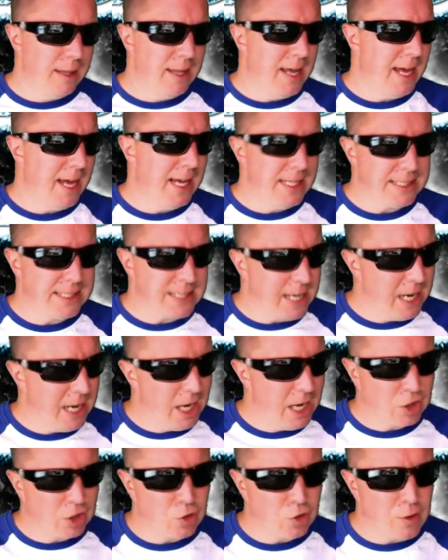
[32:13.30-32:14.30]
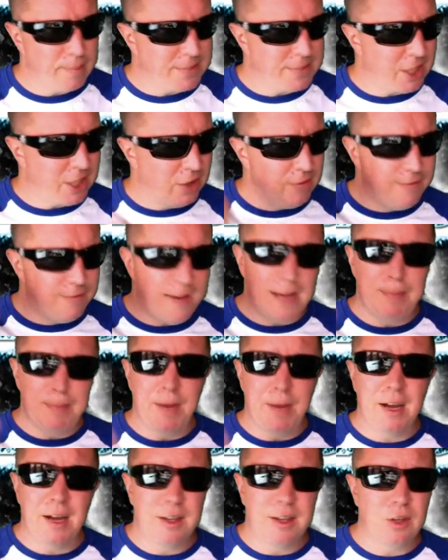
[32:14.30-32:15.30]
There's Crypto
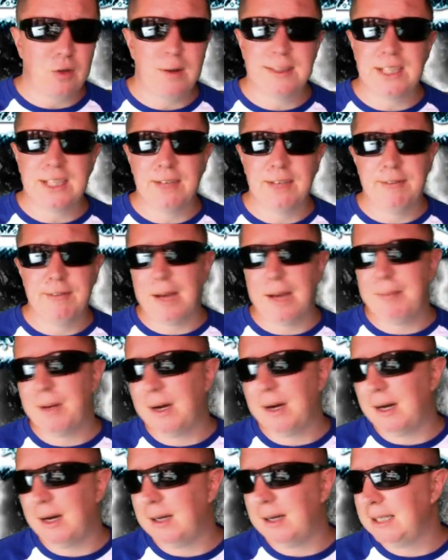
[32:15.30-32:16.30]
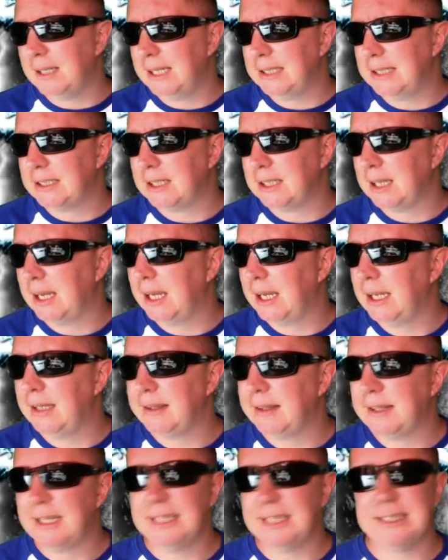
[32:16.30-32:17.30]
Vapor. The Crypto Vapor,
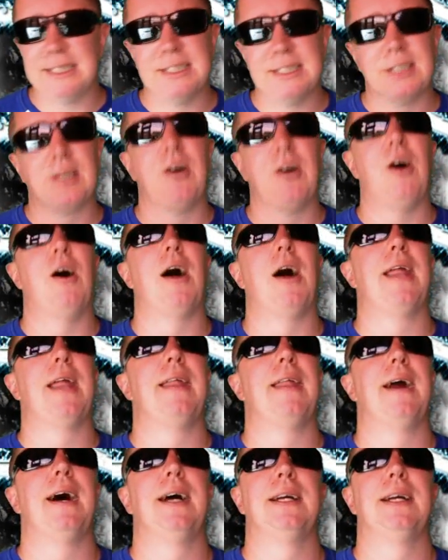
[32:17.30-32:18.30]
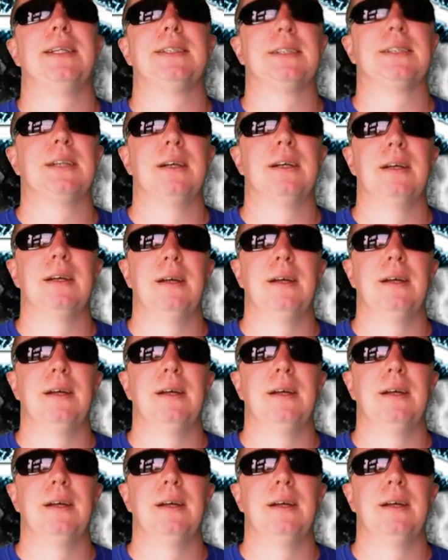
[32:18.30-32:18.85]
this is a guy that has